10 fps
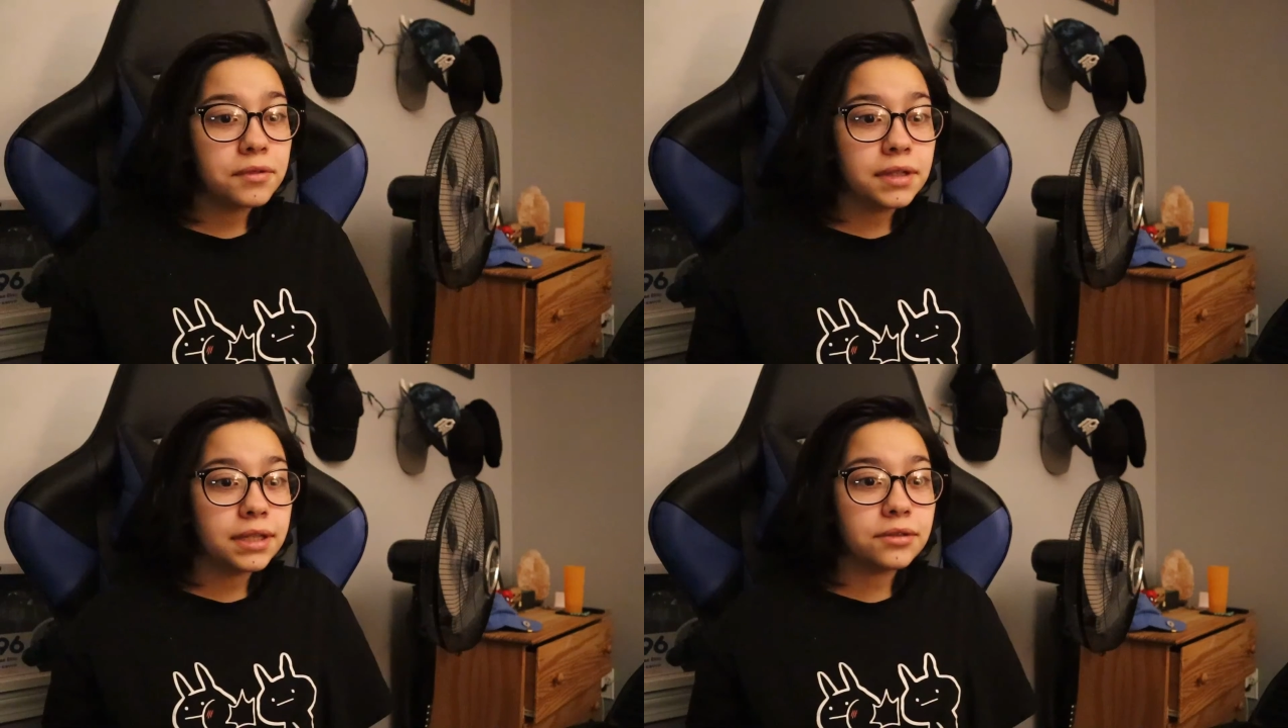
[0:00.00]

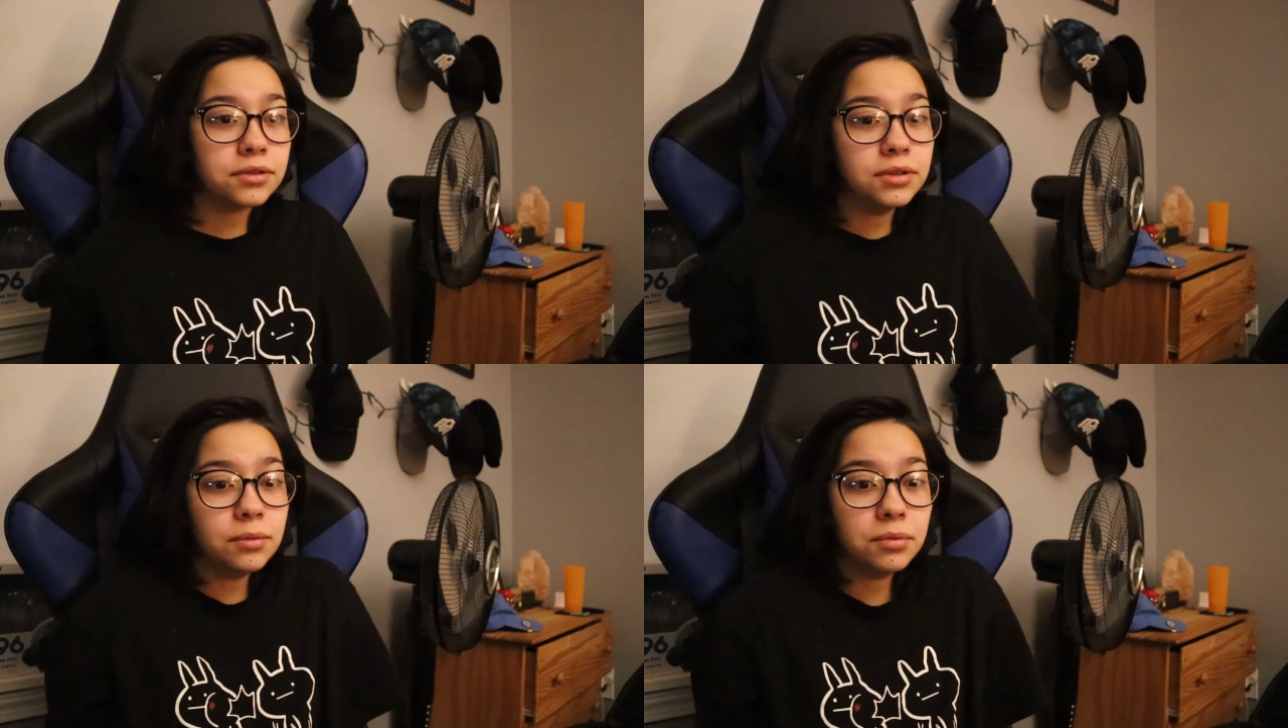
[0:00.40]
feel like
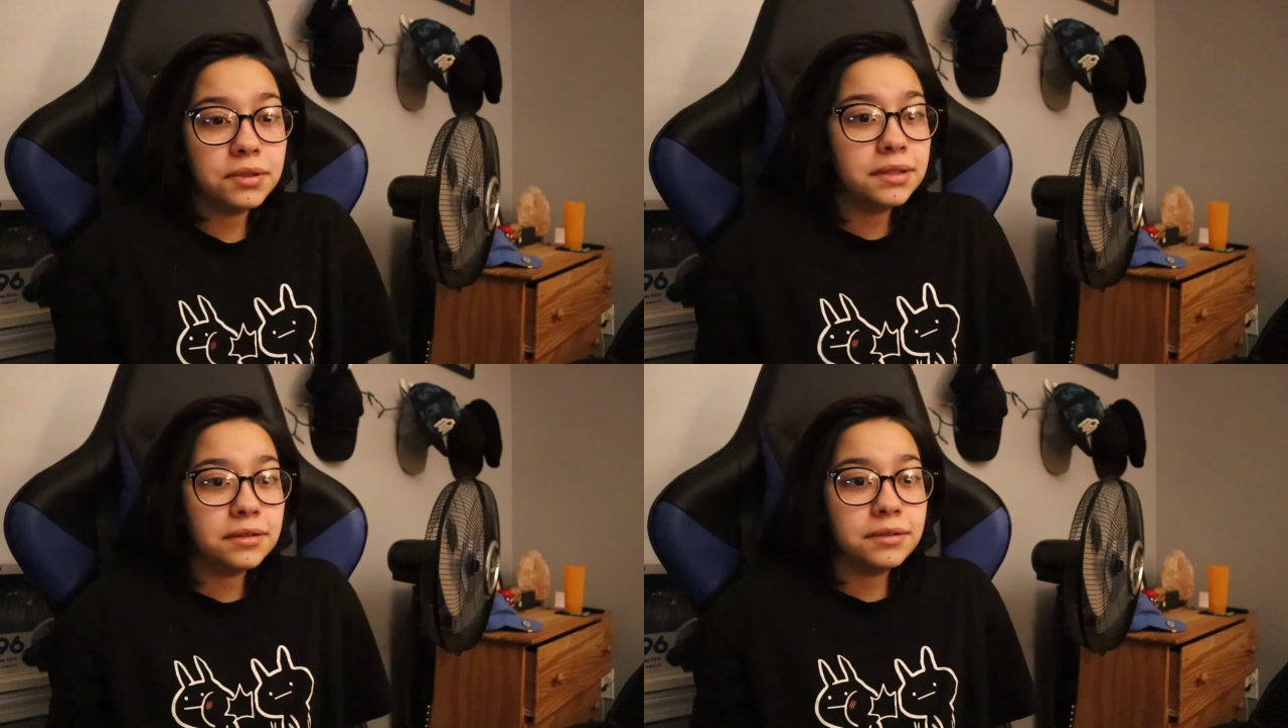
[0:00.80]
there's no
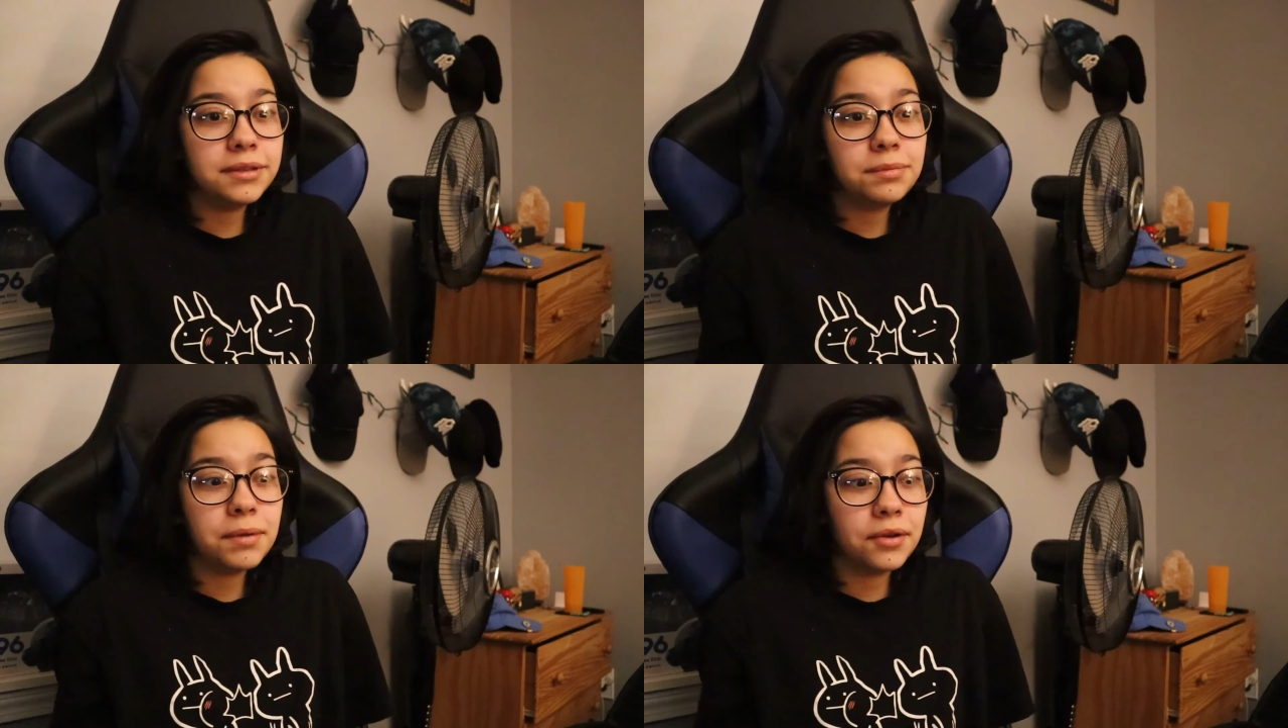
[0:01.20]
point in
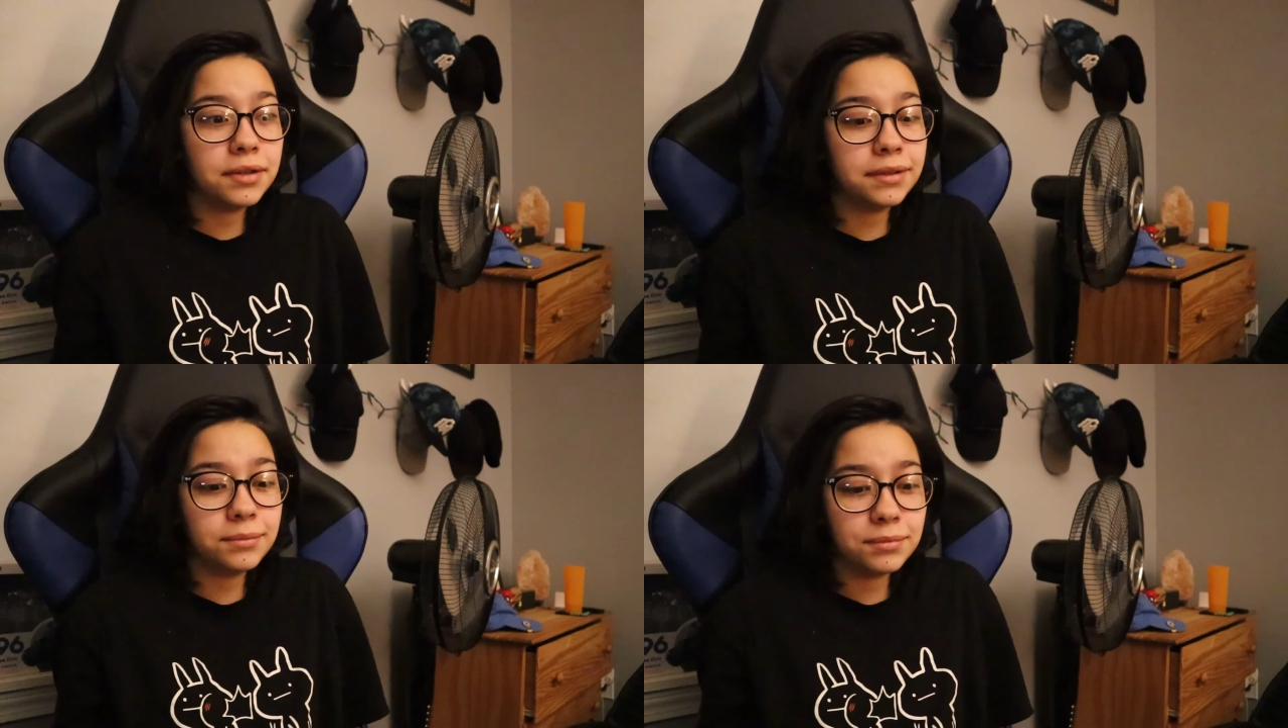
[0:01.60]

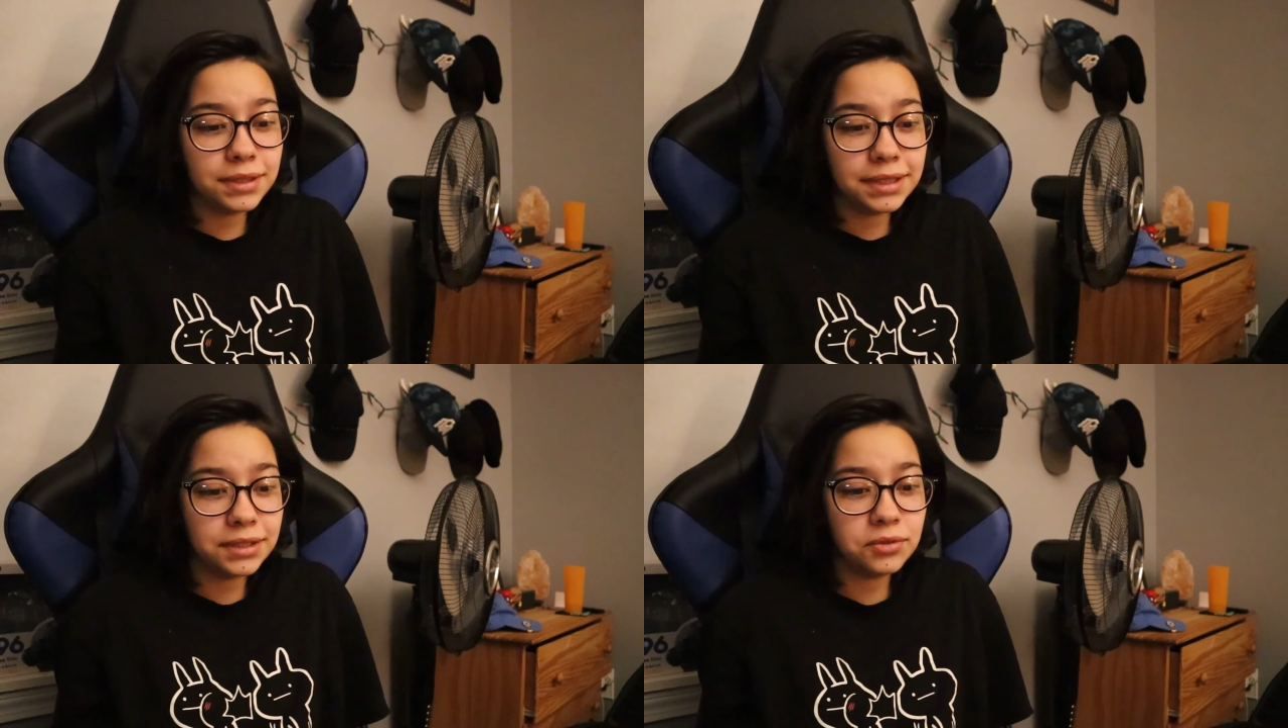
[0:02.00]
sparing
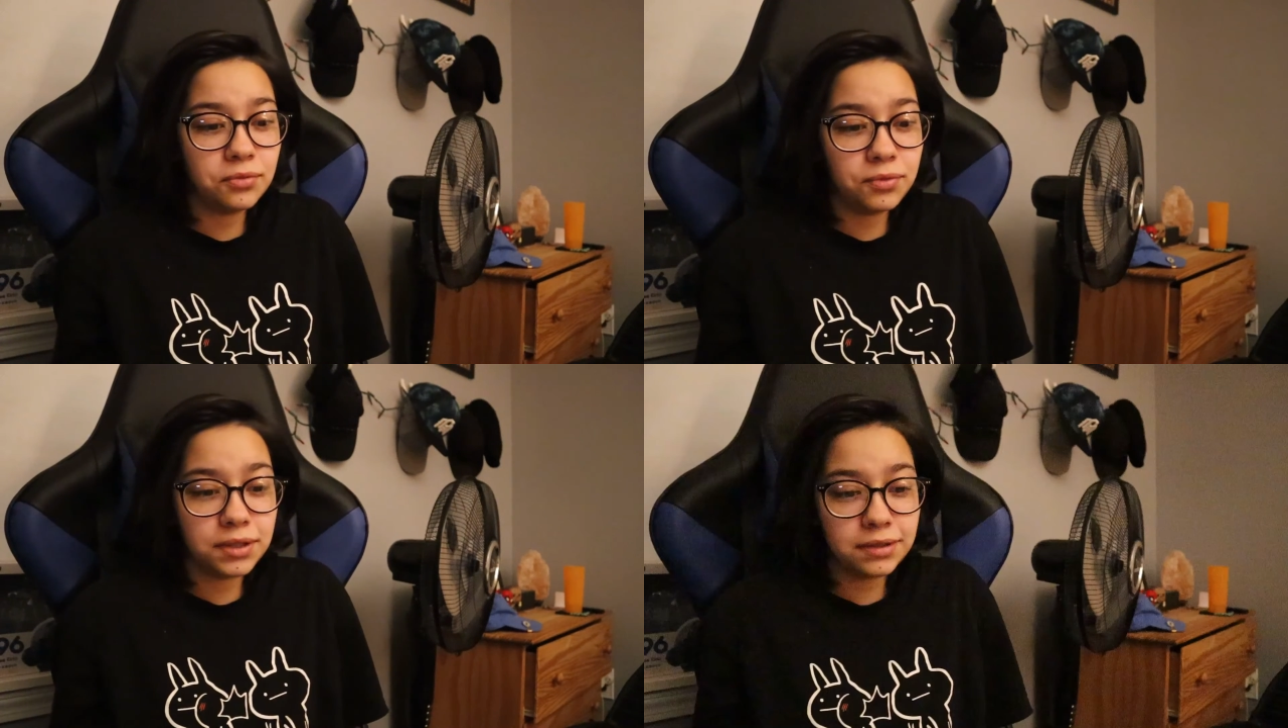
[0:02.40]
the kids'
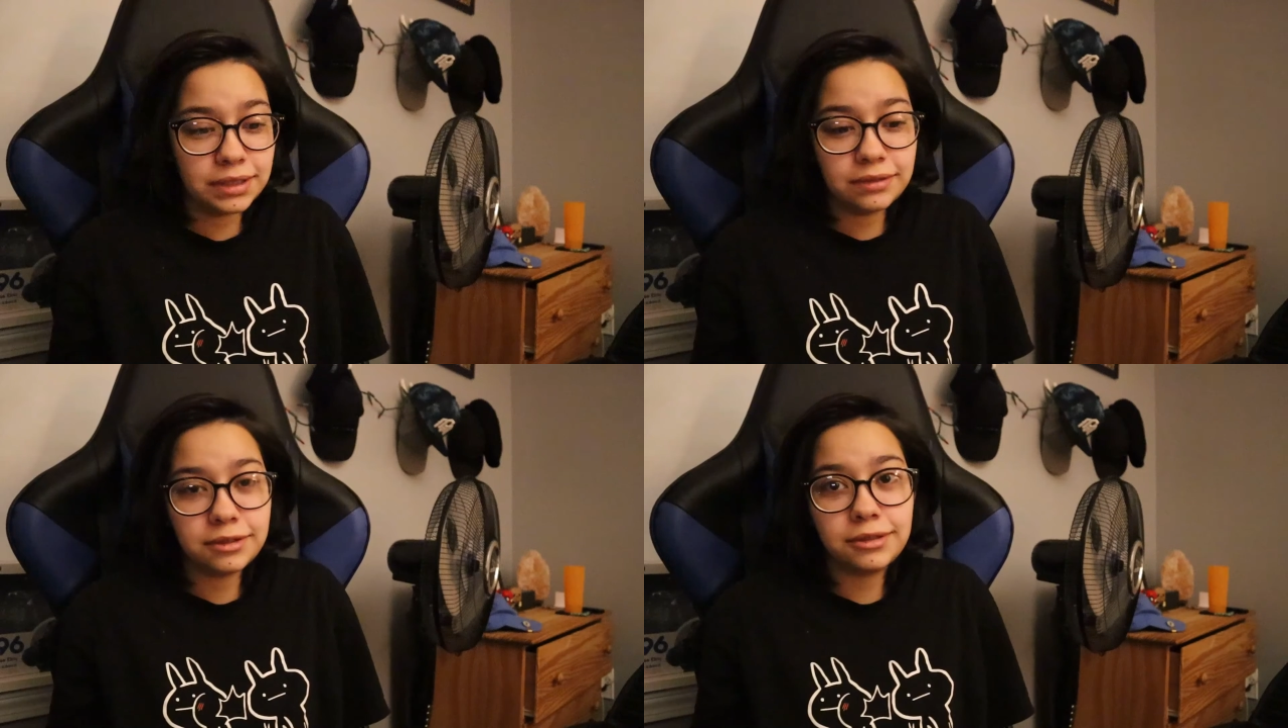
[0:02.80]

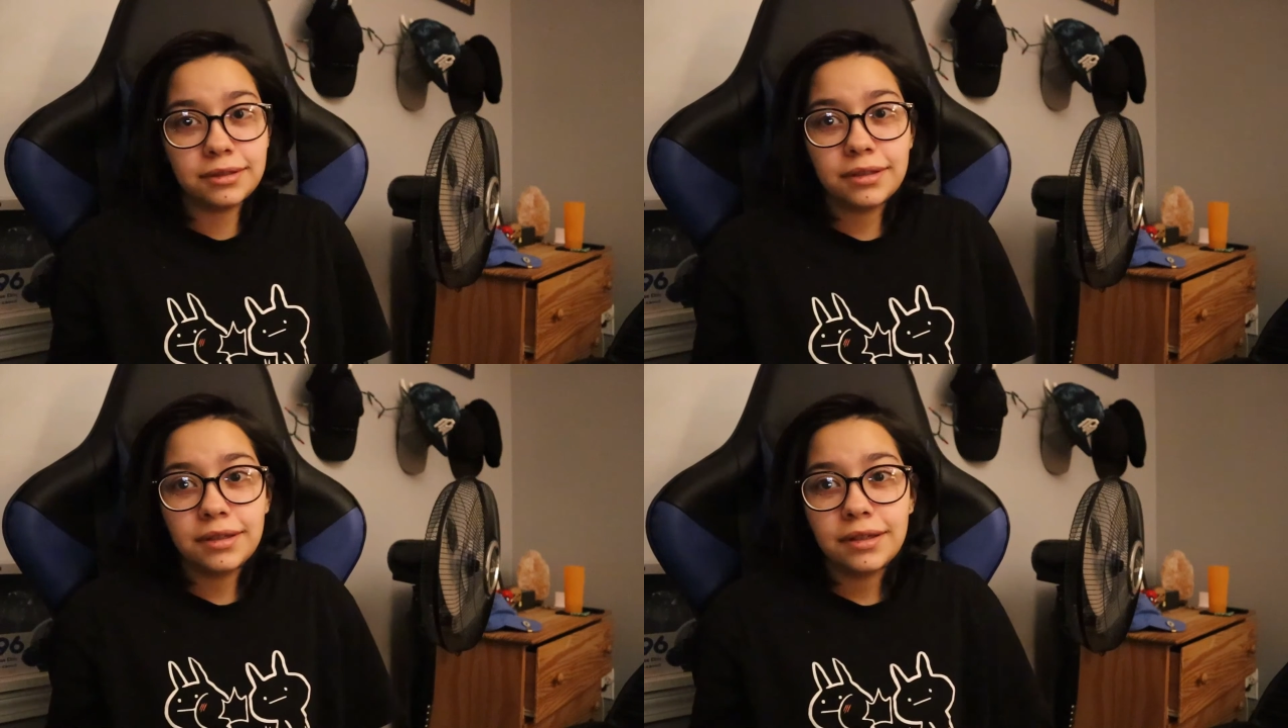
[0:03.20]
feelings